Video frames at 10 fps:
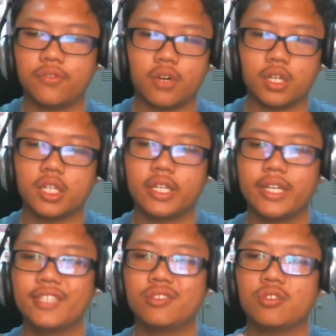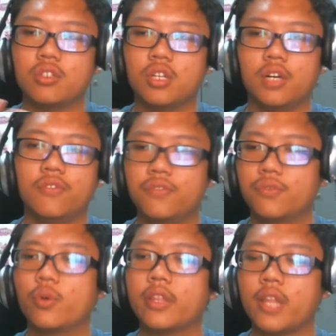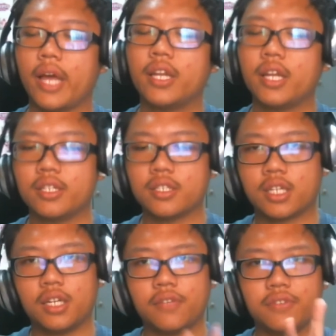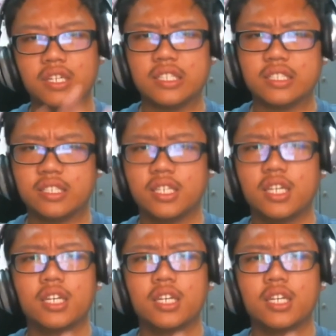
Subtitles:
fallen into love with that and kind of is